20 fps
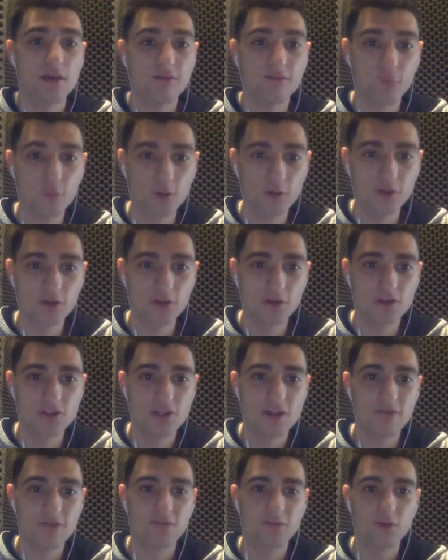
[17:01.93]
For New York
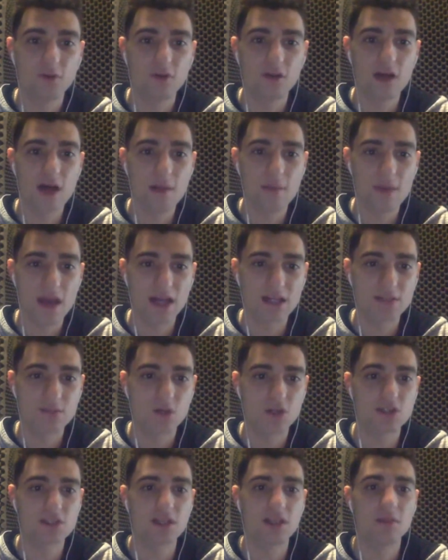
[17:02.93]
Jet Fuel, I'm Max
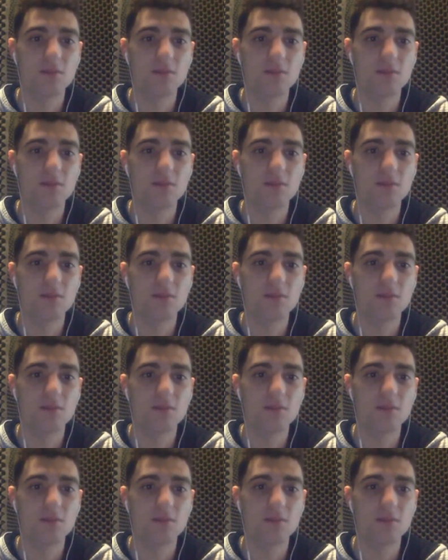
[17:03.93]
Marcello.